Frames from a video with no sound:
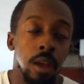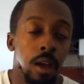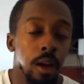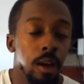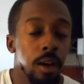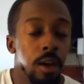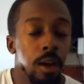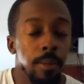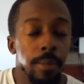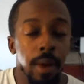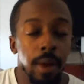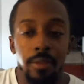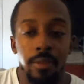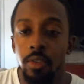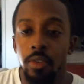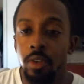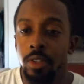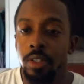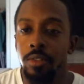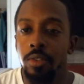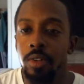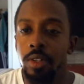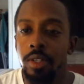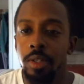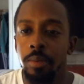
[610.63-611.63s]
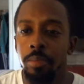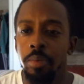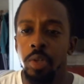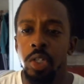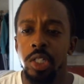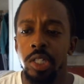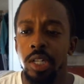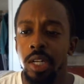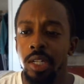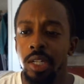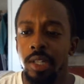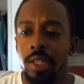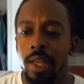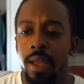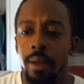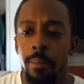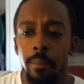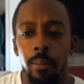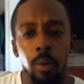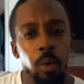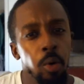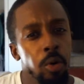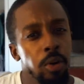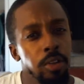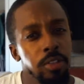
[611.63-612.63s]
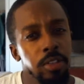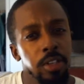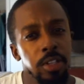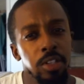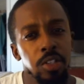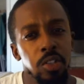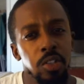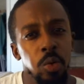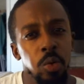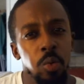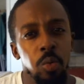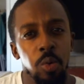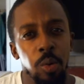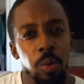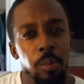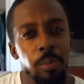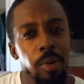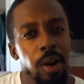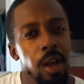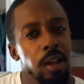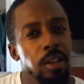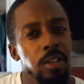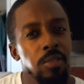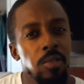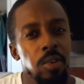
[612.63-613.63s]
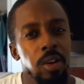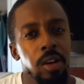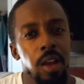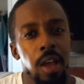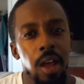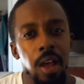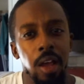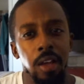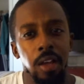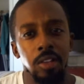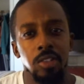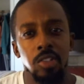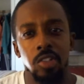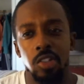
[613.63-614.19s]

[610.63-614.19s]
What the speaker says: I really appreciate that more than you will probably realize.